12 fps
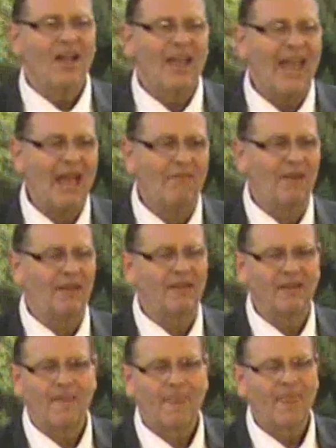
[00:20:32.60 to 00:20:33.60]

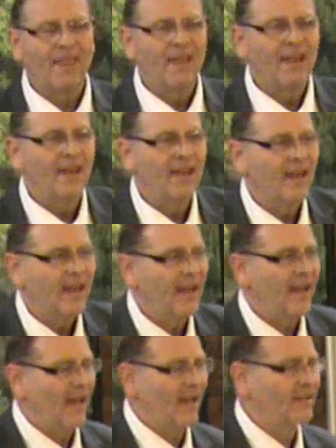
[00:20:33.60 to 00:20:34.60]
Heaven
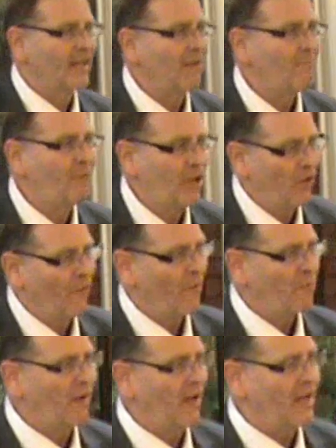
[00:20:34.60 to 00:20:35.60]
is a
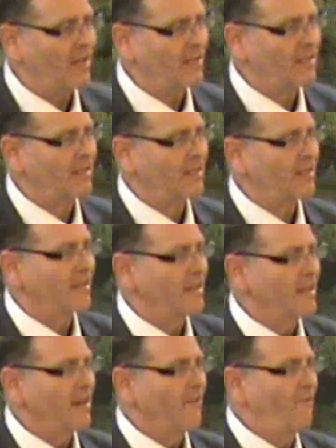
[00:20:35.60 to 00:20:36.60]
beautiful place,
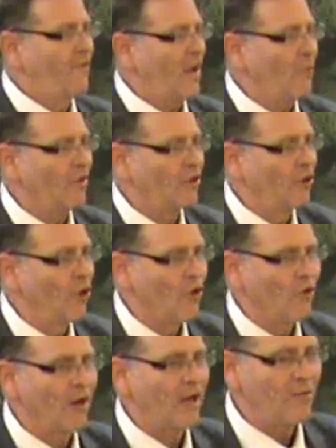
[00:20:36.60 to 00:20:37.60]
filled with
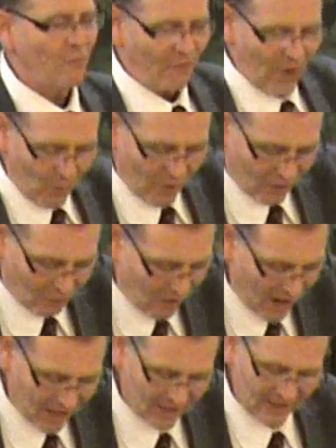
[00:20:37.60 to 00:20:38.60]
glory, filled with
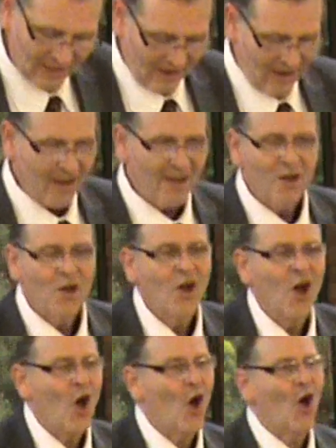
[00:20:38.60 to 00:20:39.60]
grace.
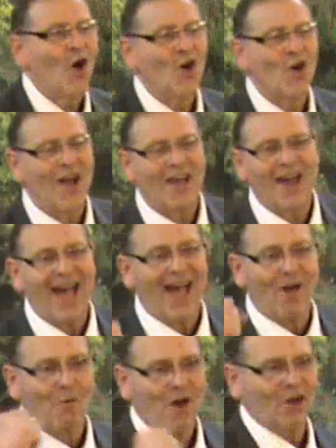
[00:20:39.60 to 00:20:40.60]
Oh, and
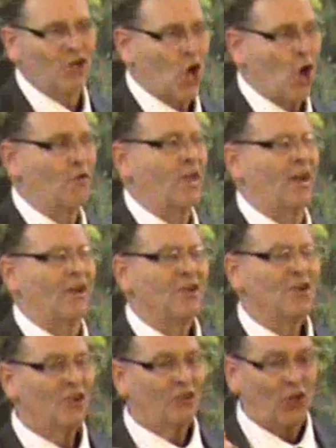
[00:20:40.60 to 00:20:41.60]
I want to go
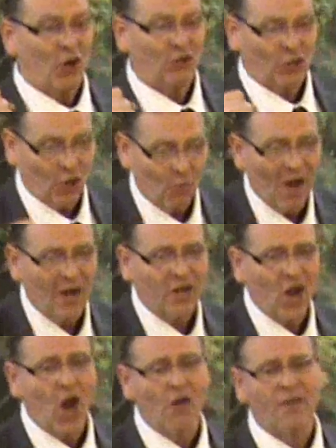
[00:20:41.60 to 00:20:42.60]
there. Don't you want
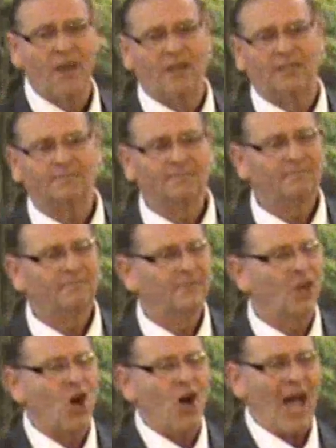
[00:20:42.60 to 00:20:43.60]
to go there?
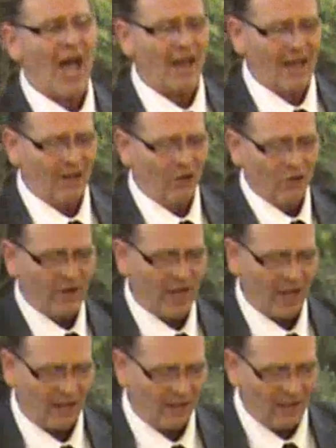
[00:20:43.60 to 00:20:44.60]
Oh,
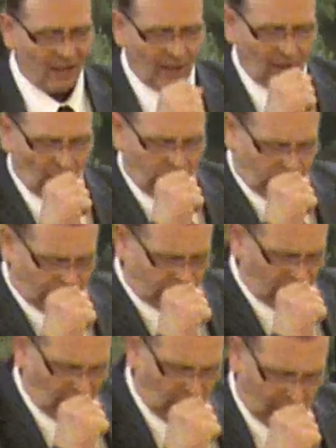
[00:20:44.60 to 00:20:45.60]
hallelujah.
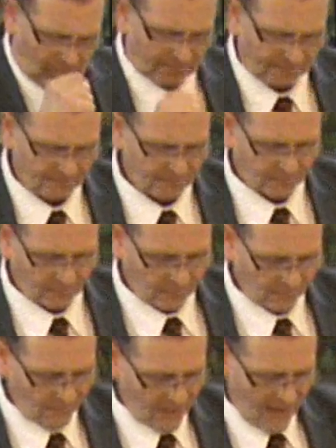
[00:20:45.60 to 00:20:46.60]

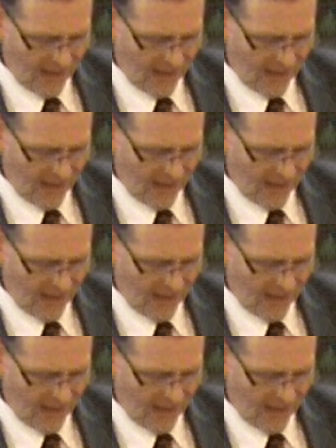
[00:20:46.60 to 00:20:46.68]
Thank you.